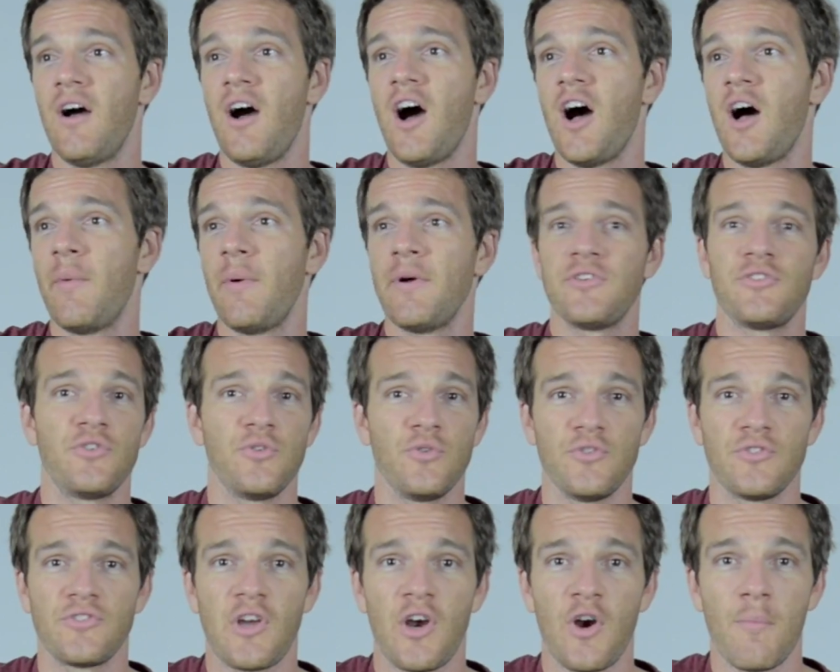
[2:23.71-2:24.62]
All my
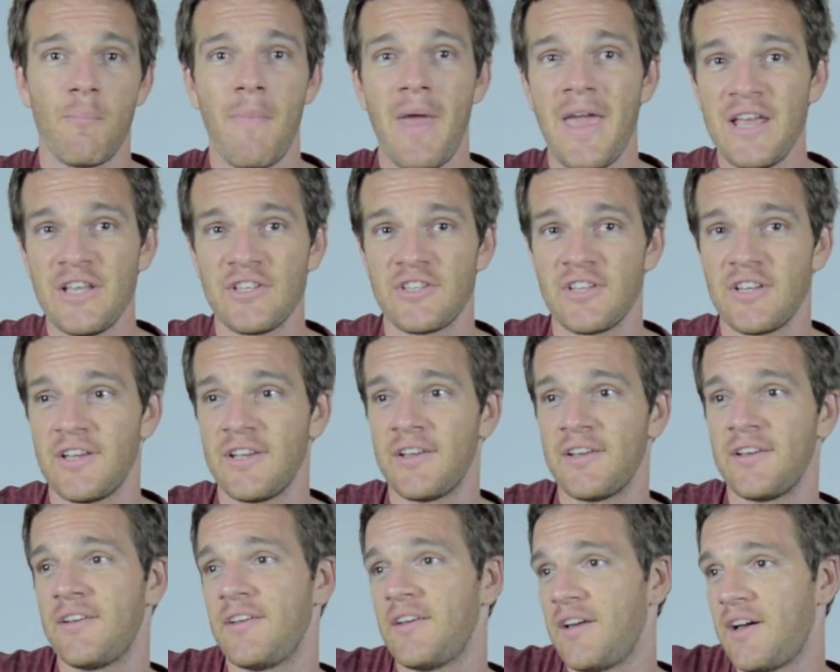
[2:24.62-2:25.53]
students are
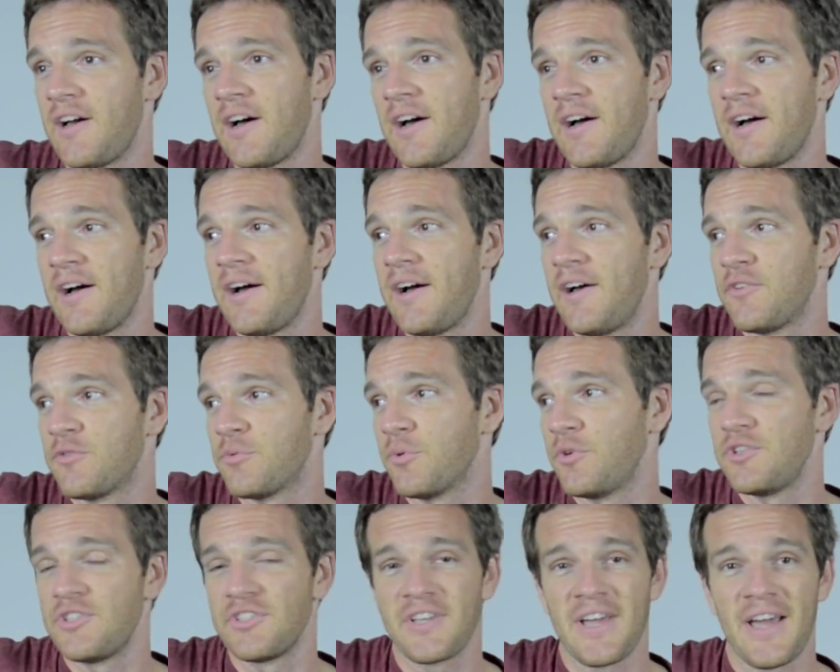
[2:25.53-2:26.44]
amazing. It's
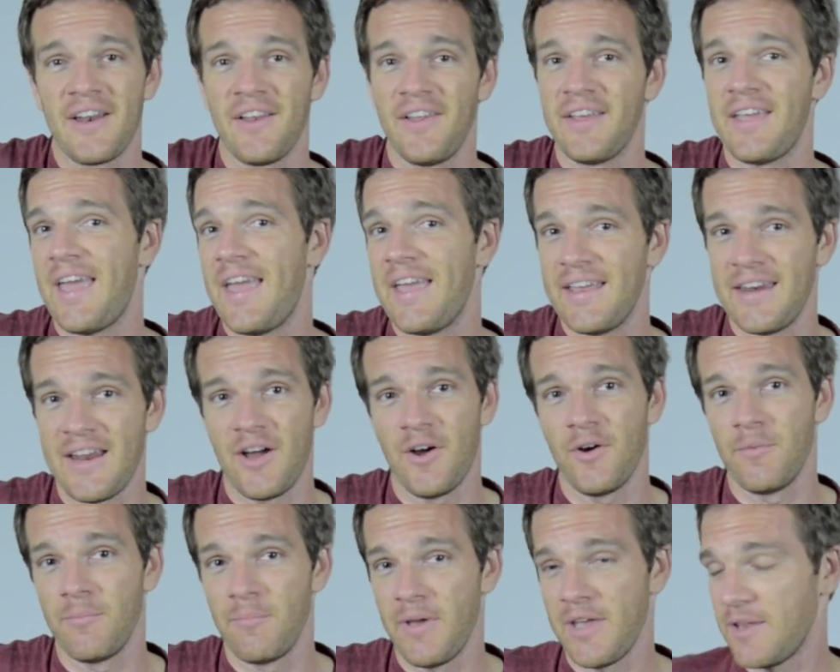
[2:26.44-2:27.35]
really just kind of like hanging
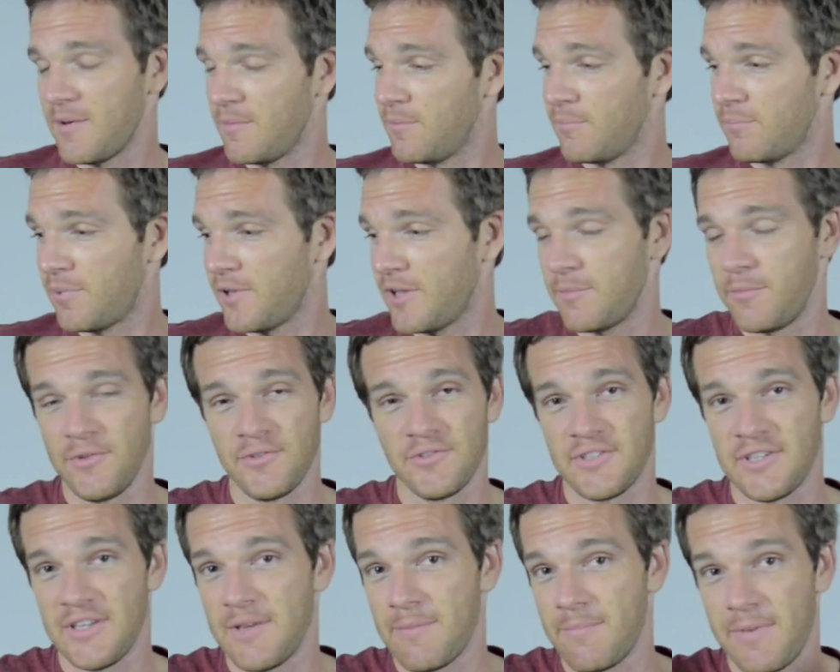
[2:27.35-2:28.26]
out and playing
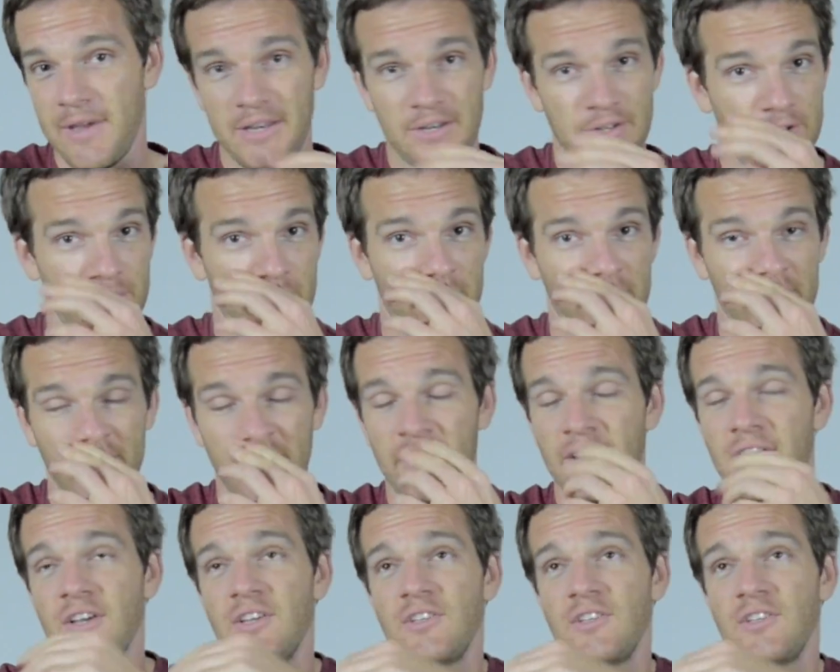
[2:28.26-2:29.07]
music and getting paid to do it.